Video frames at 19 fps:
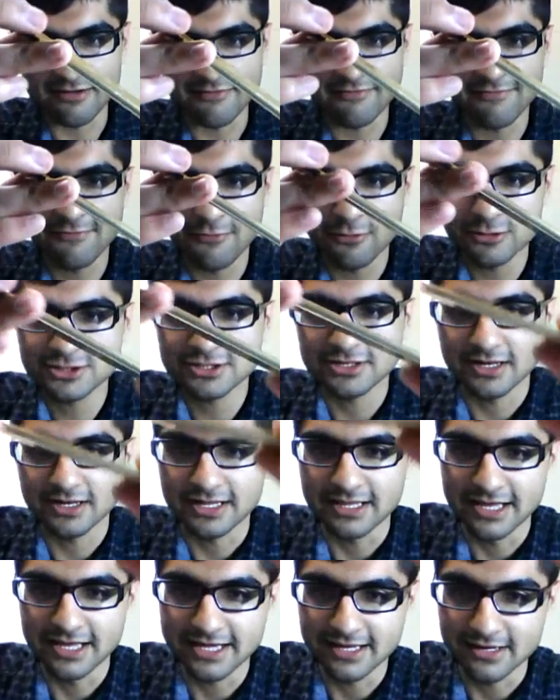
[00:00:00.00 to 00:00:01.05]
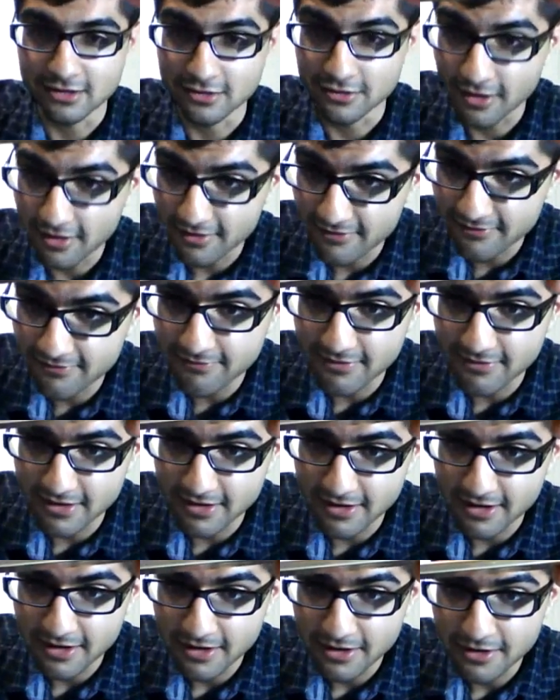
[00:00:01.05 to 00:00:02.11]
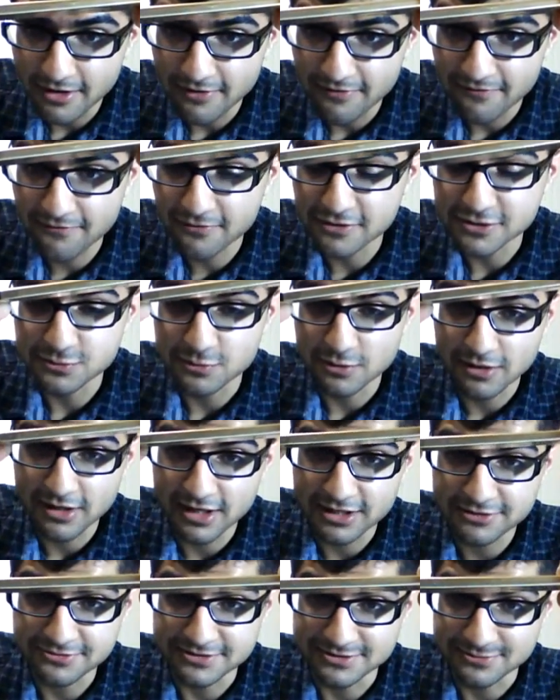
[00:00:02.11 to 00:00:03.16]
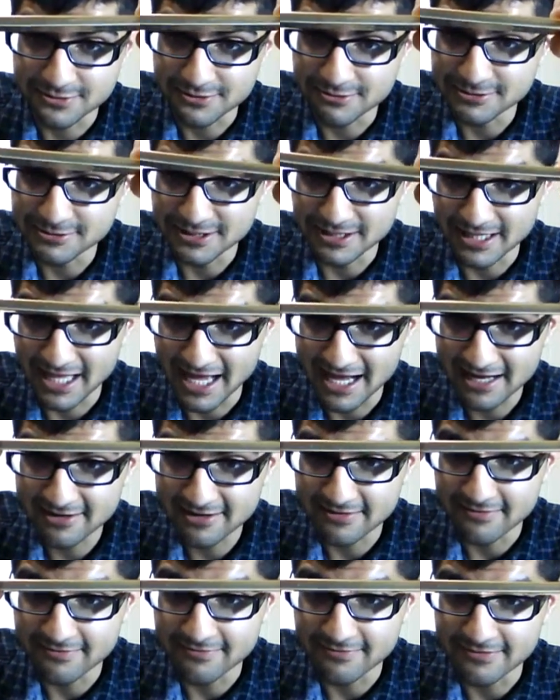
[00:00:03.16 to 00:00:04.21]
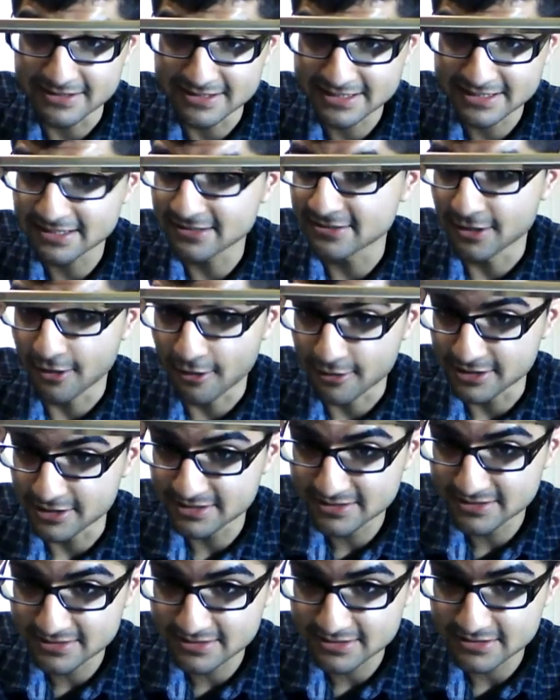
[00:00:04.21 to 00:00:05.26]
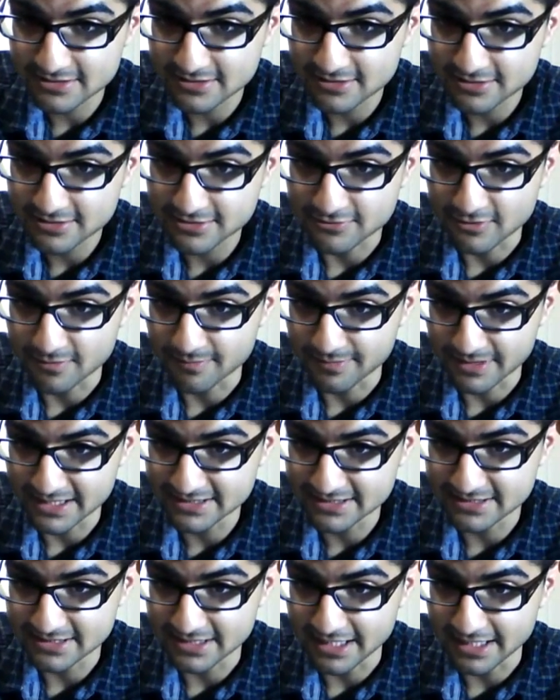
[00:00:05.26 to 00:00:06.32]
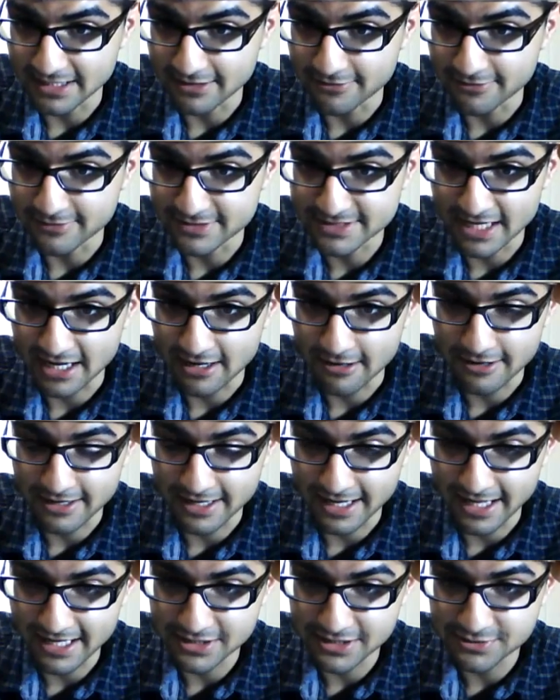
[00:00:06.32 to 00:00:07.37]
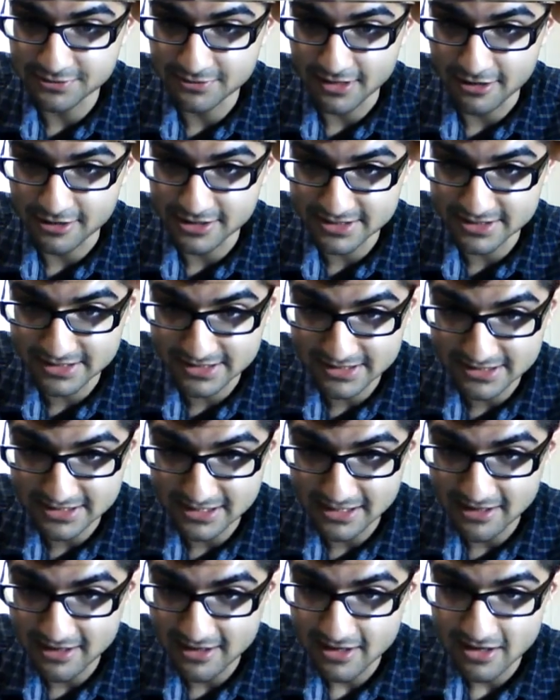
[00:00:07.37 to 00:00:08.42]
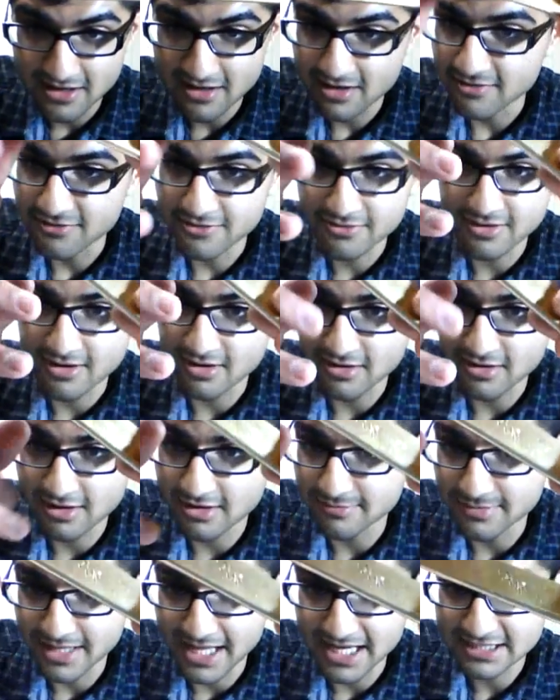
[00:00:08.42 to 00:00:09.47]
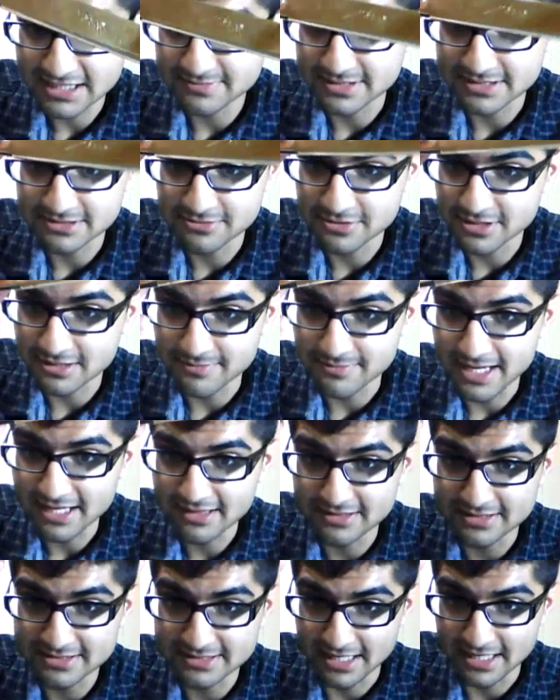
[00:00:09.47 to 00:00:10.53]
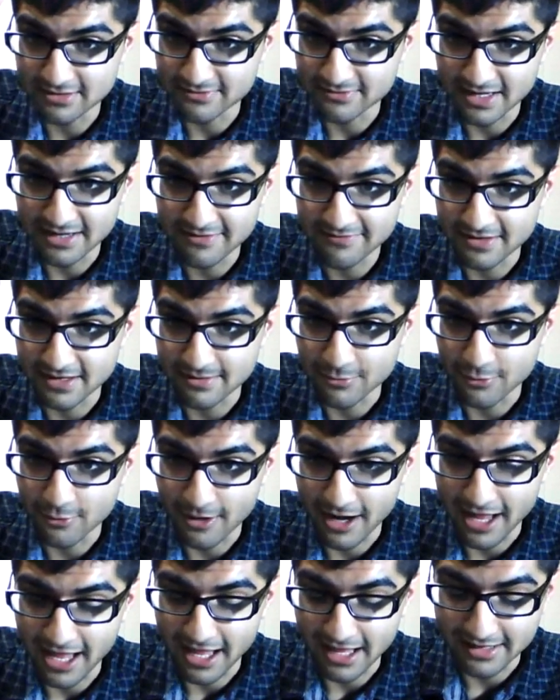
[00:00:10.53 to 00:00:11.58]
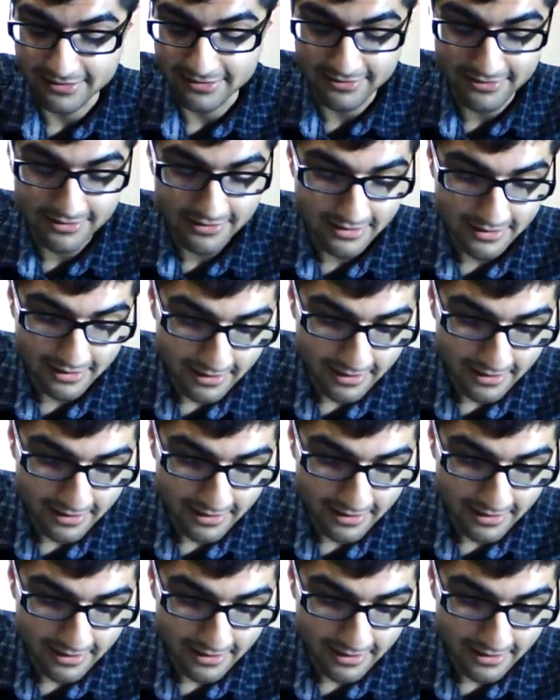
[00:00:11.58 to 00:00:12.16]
Unfortunately, like in a lot of first world countries where there's a lack of skilled artisans to replace the retiring age artisans, there are not a lot of blacksmiths who can make this style of knife anymore. And